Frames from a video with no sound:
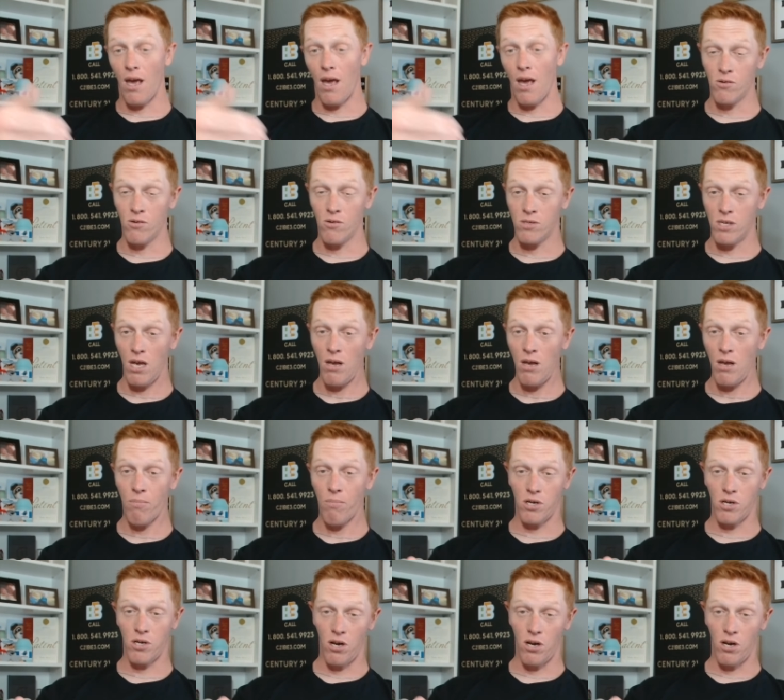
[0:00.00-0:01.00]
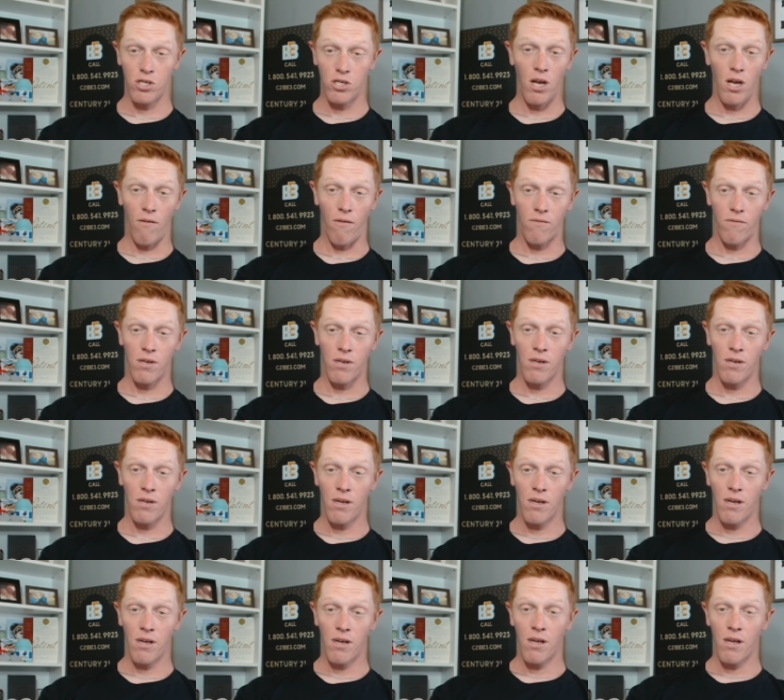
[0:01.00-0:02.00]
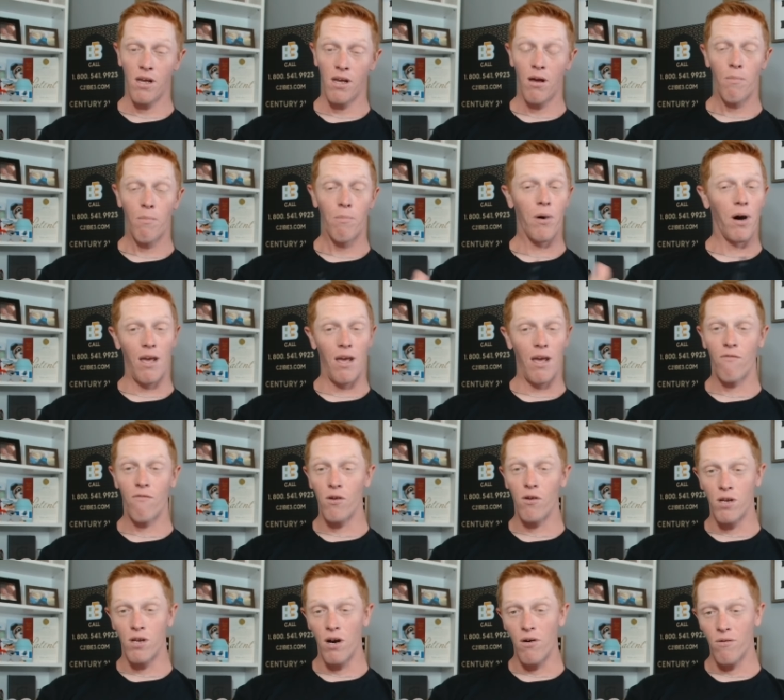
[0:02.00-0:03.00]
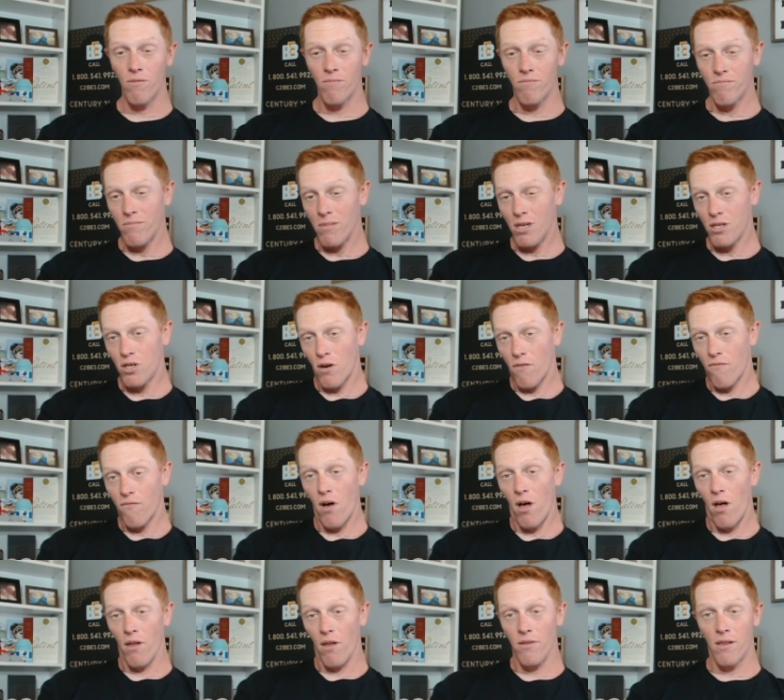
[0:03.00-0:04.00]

and those inputs are going to shift. But if you don't, it's your fault.